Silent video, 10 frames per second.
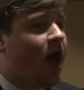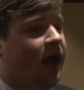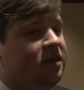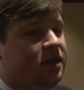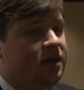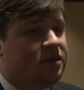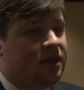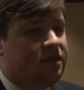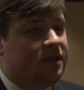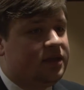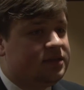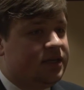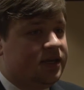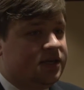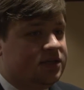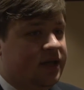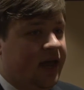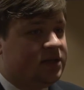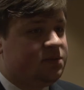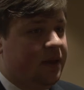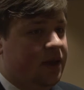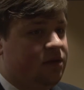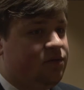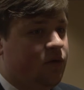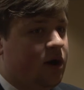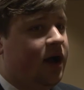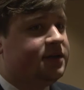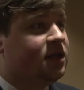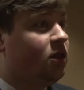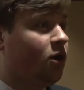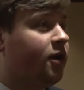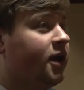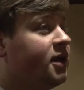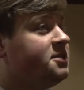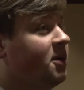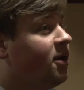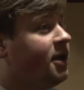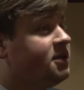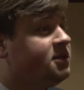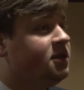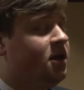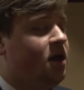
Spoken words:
I think that this has been for us a learning experience.